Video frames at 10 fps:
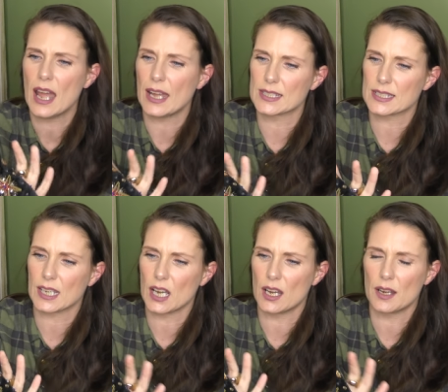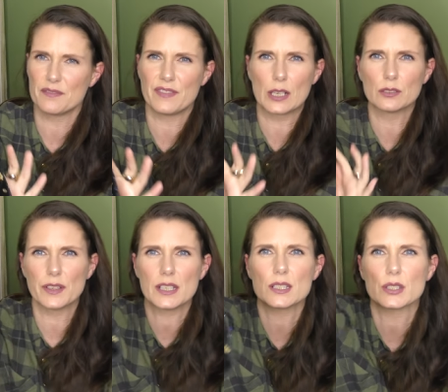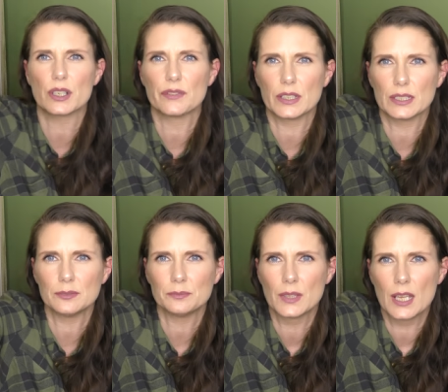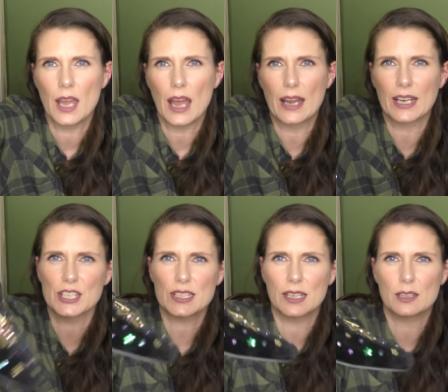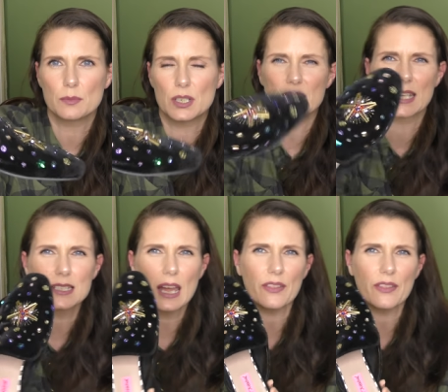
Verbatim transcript: and it's like a velvet sort of feeling and I just like them, they're slight.